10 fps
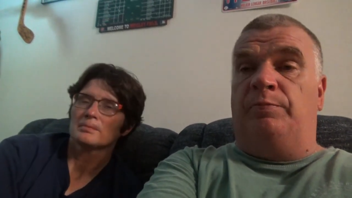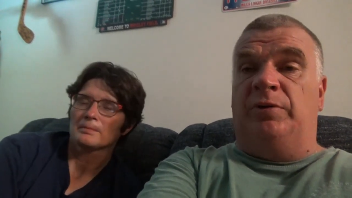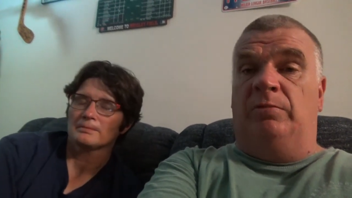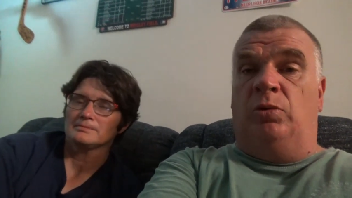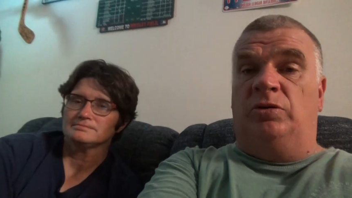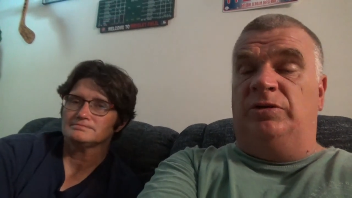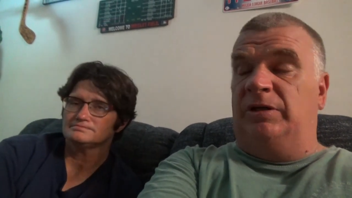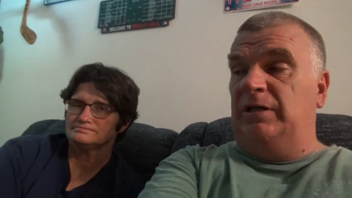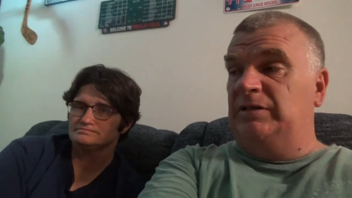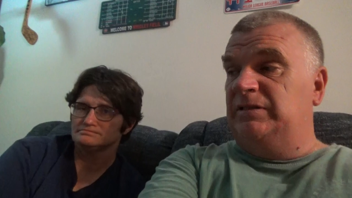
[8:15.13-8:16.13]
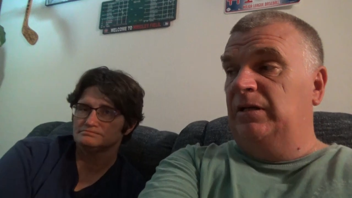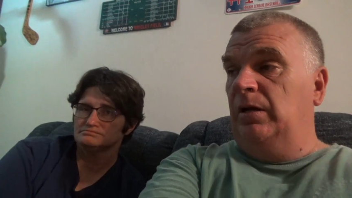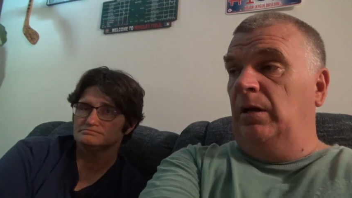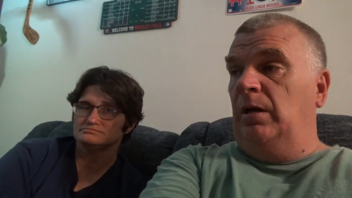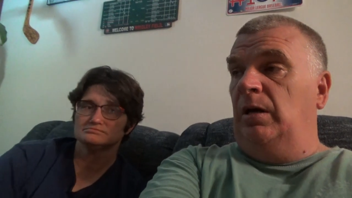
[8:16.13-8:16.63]
Speaker 1: print more tickets.
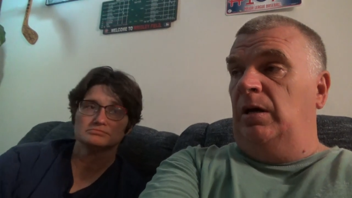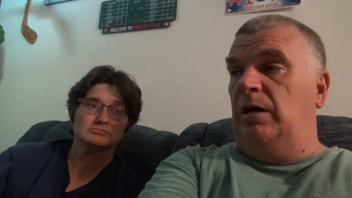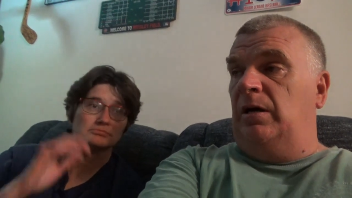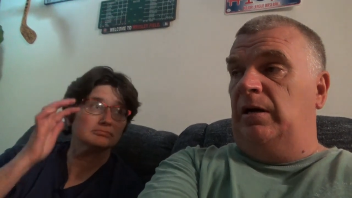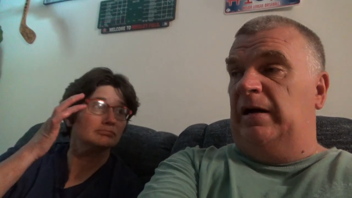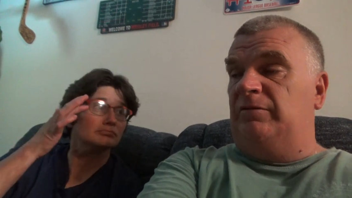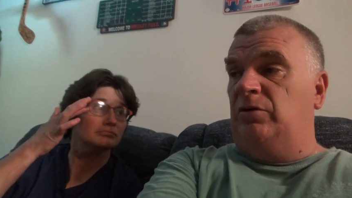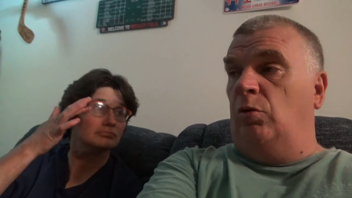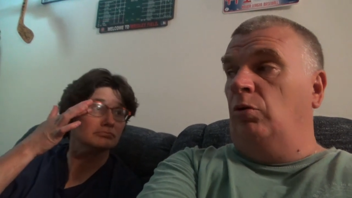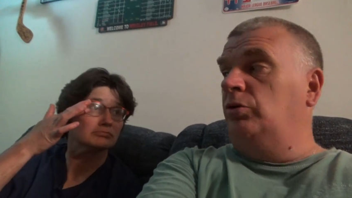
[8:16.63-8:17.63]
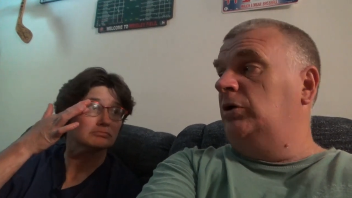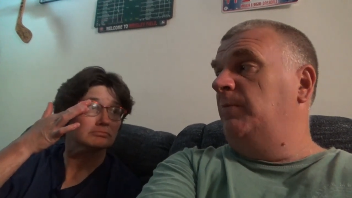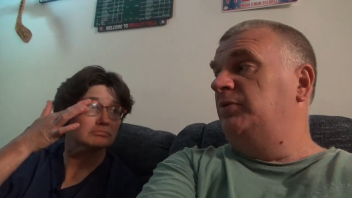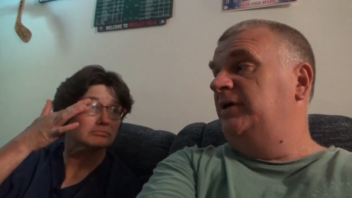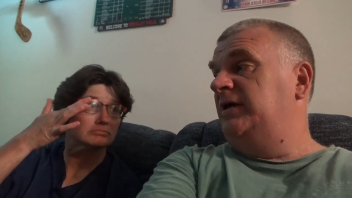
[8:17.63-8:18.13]
Uh, I have to order a
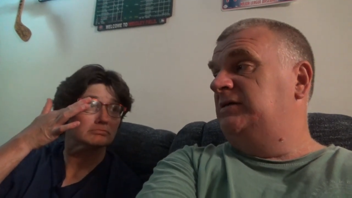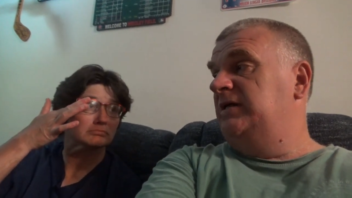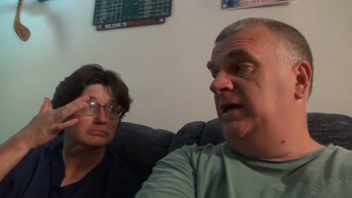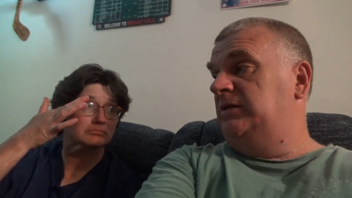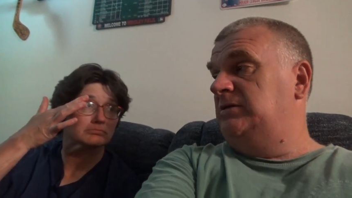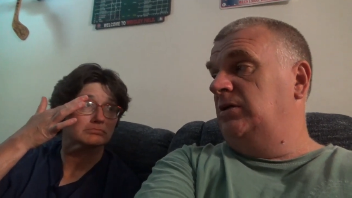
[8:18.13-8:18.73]
couple tickets yet,